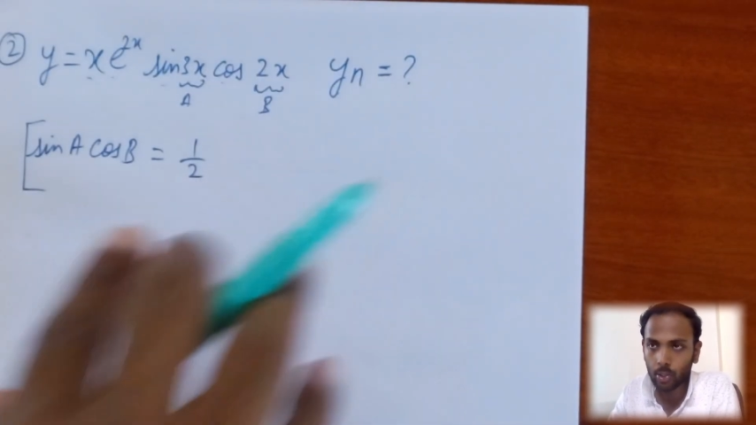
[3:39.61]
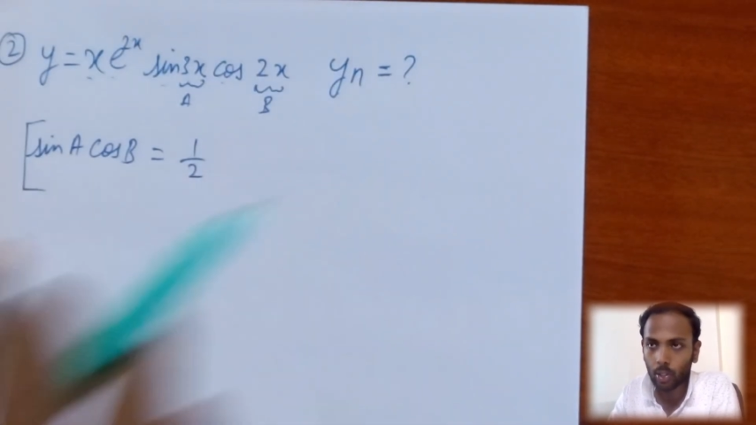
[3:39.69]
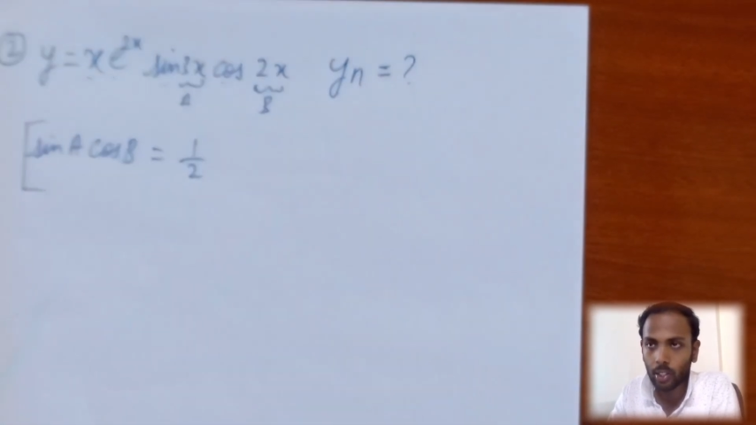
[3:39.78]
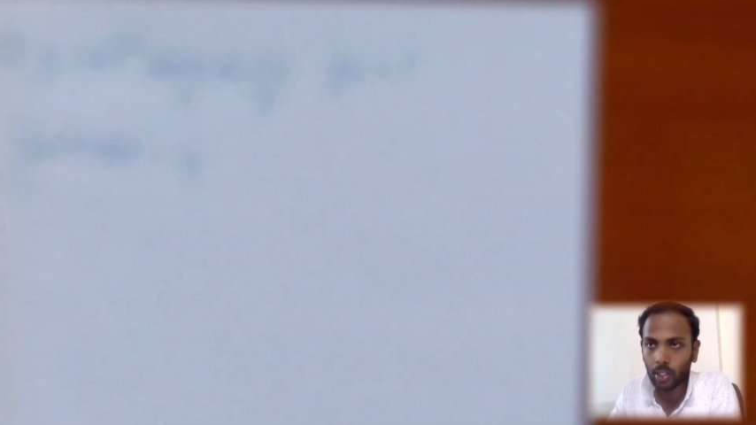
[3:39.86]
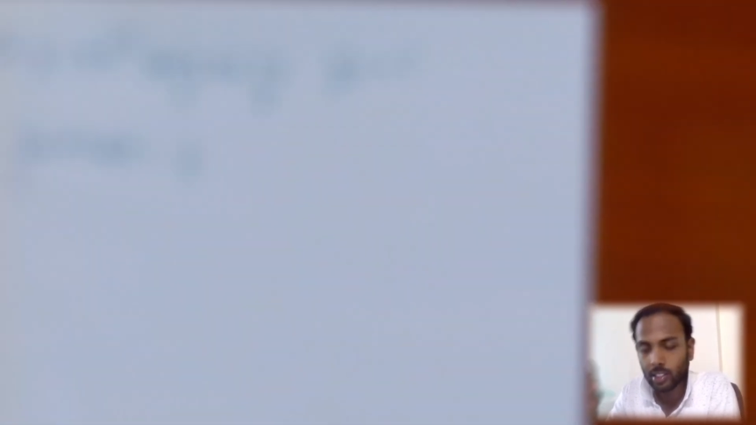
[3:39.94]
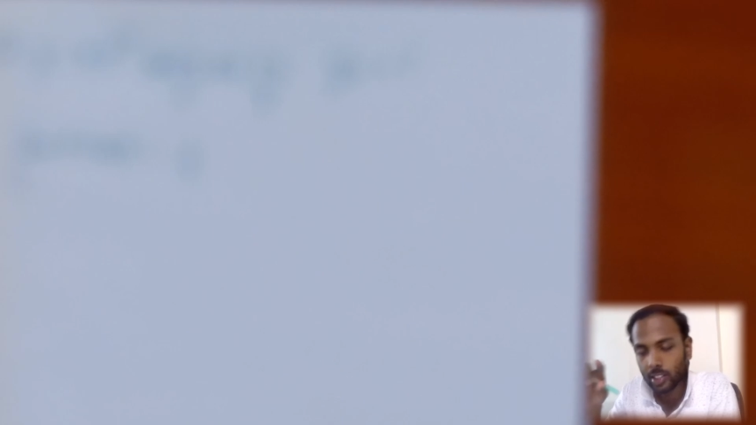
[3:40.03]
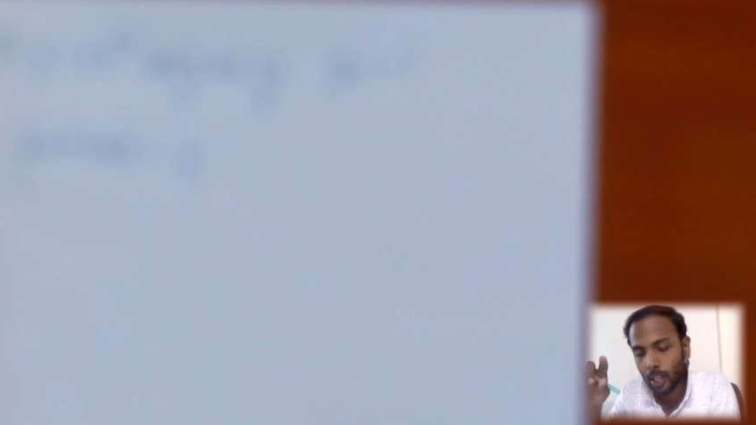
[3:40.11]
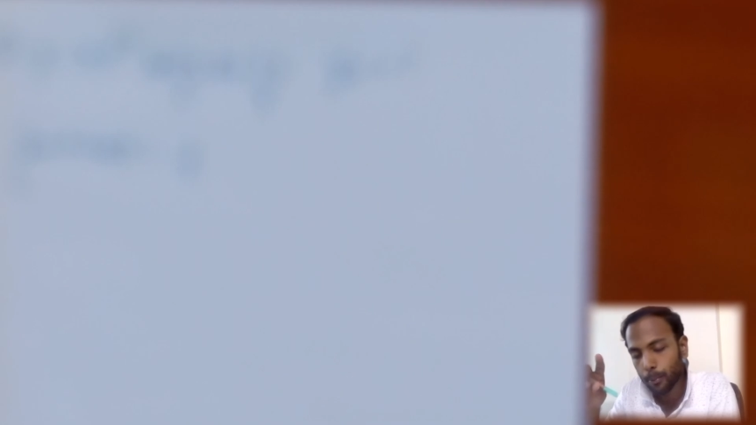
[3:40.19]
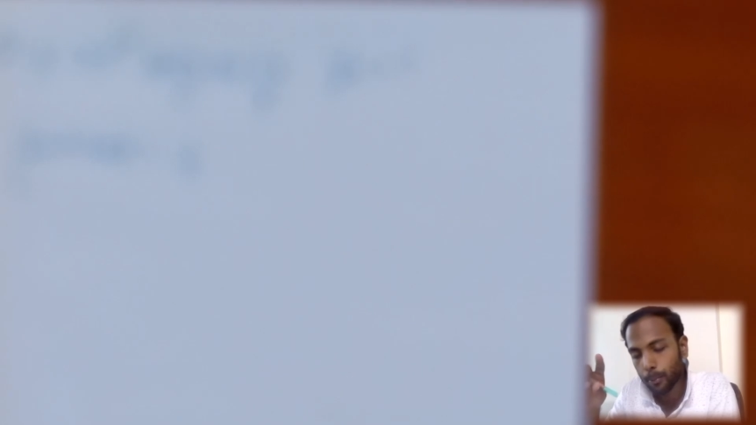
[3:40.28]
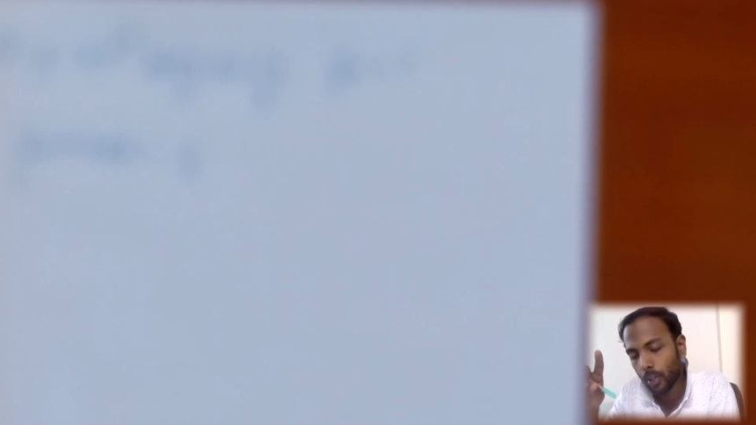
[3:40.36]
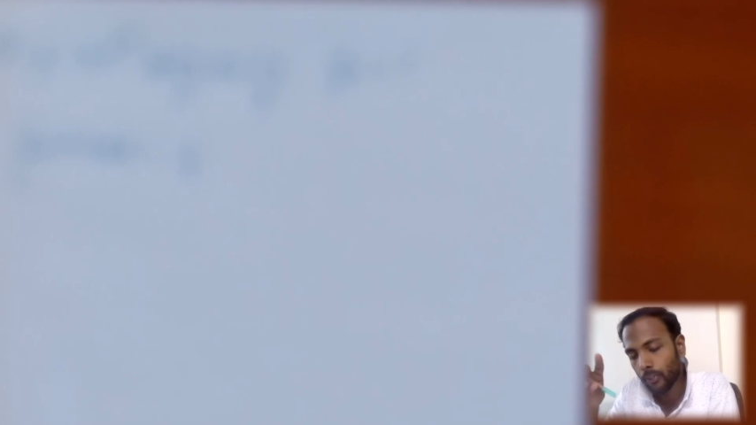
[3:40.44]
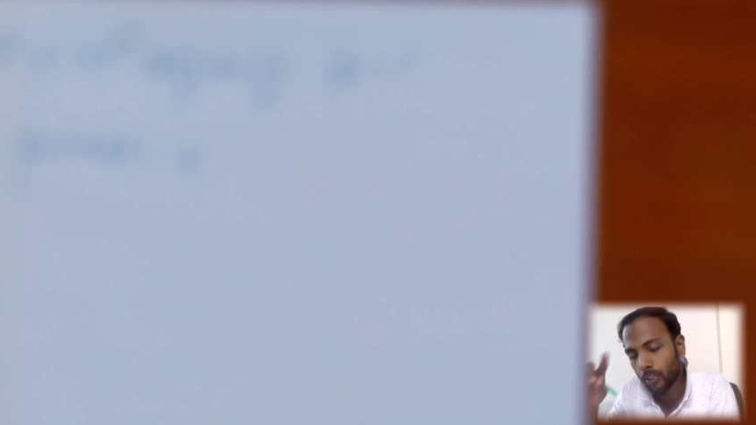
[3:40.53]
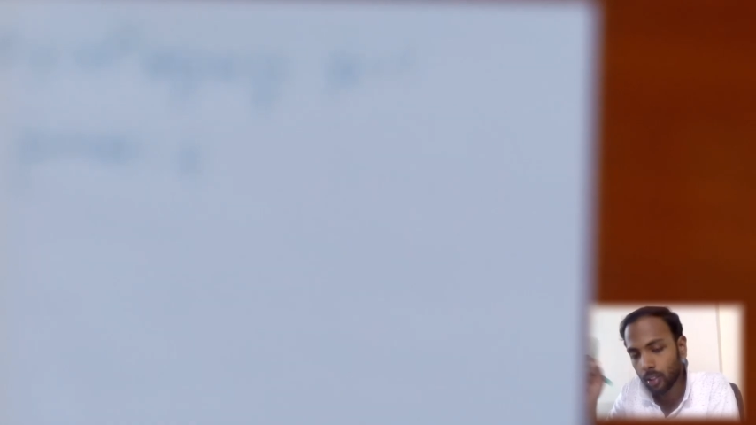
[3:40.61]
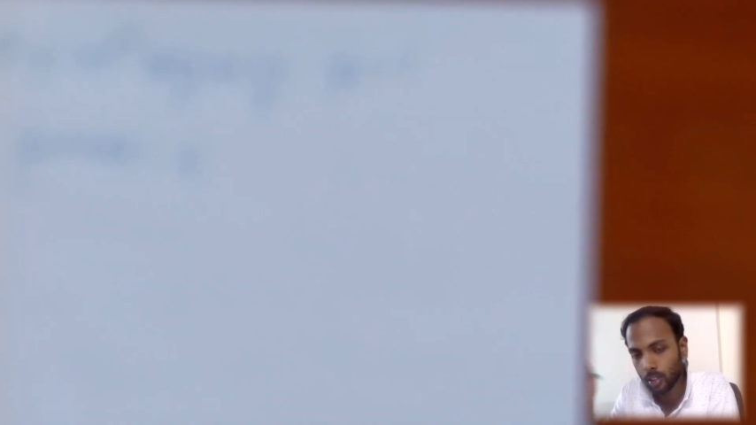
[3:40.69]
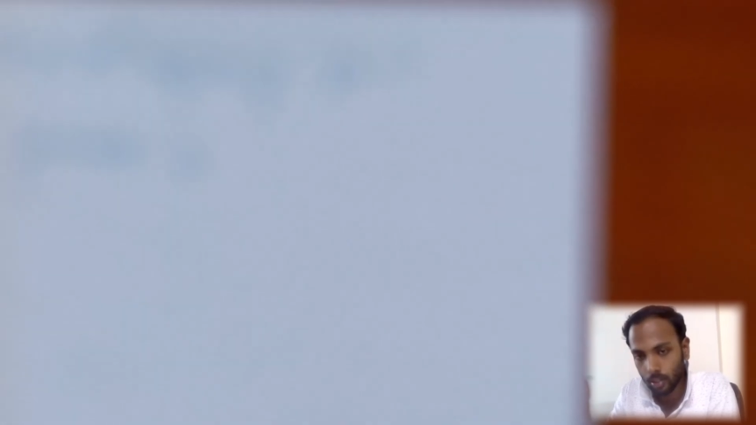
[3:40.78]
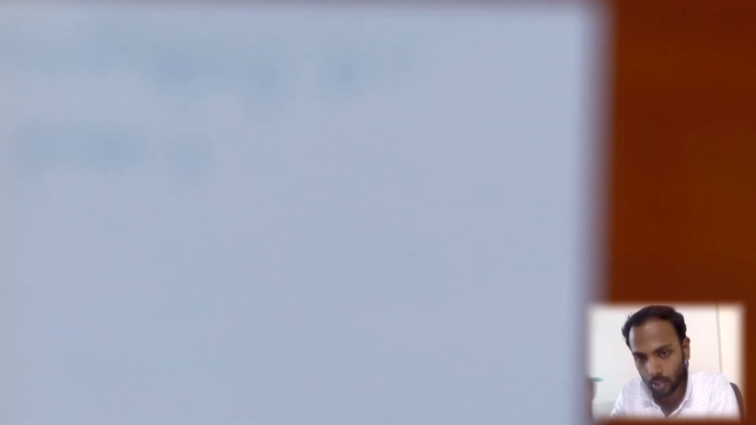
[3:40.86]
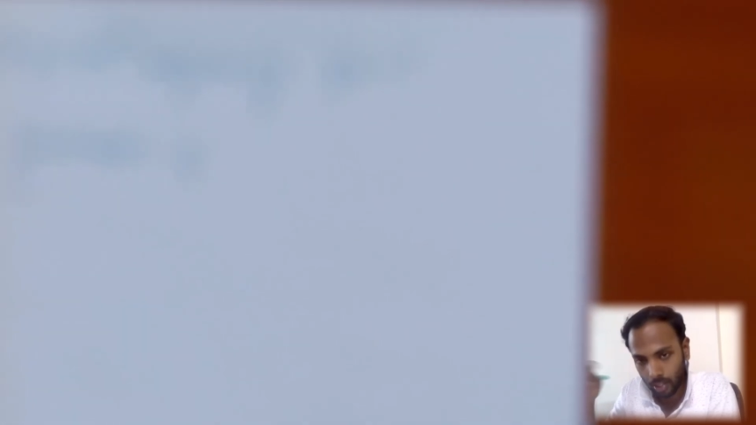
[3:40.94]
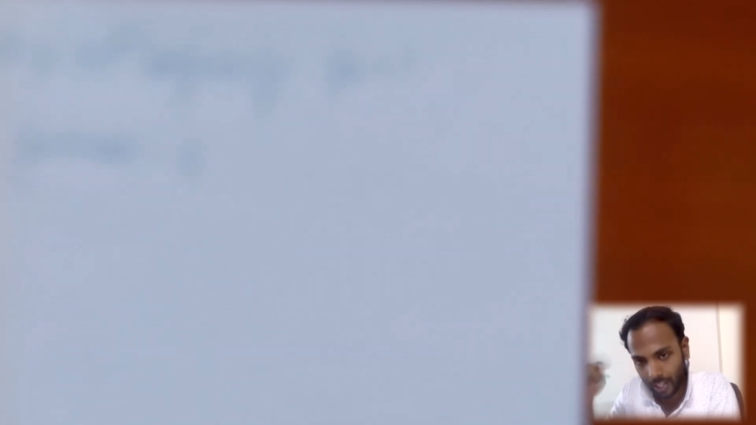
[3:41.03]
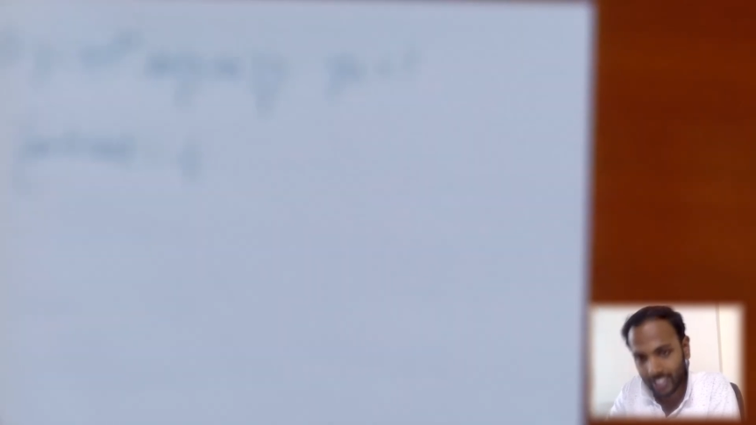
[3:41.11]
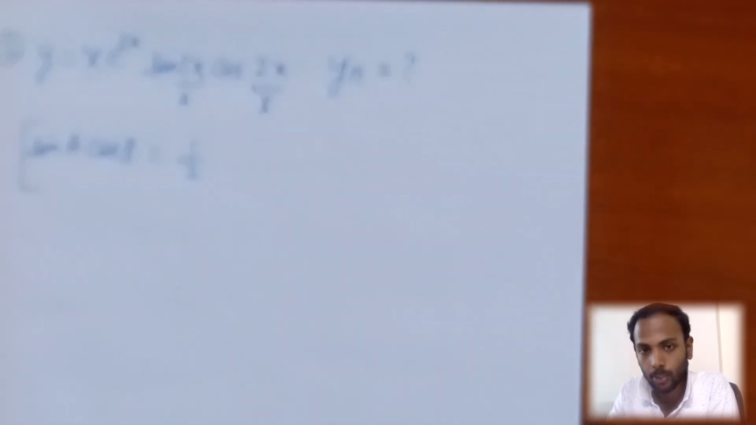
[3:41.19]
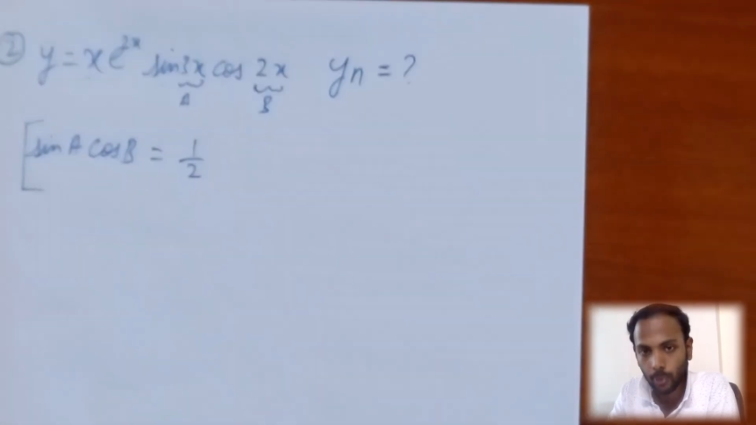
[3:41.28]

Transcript: So in the description of the next